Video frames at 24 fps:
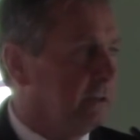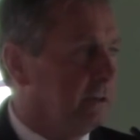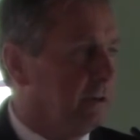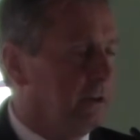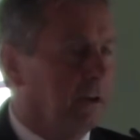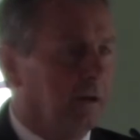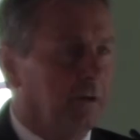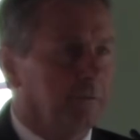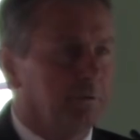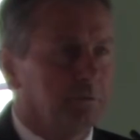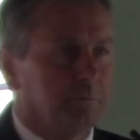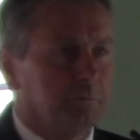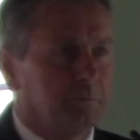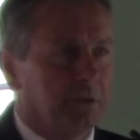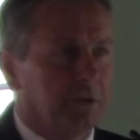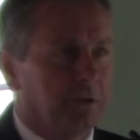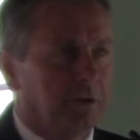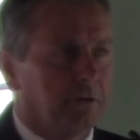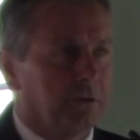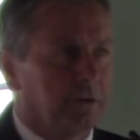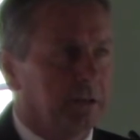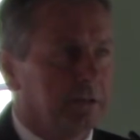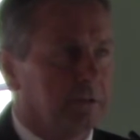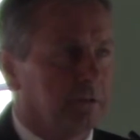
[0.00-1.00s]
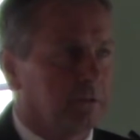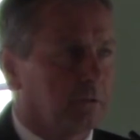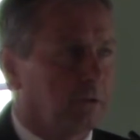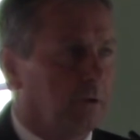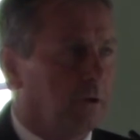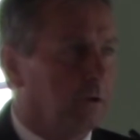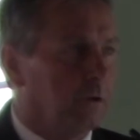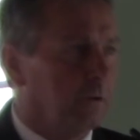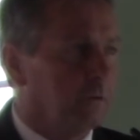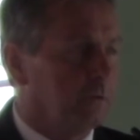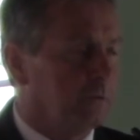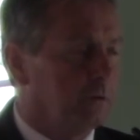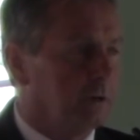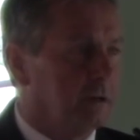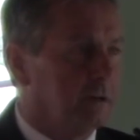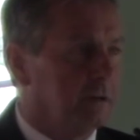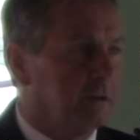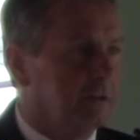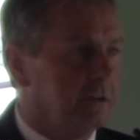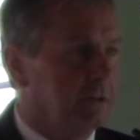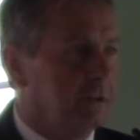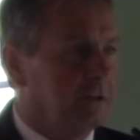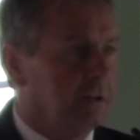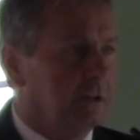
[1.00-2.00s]
I love them dearly. They're
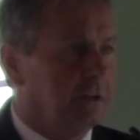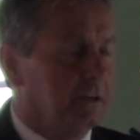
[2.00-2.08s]
all,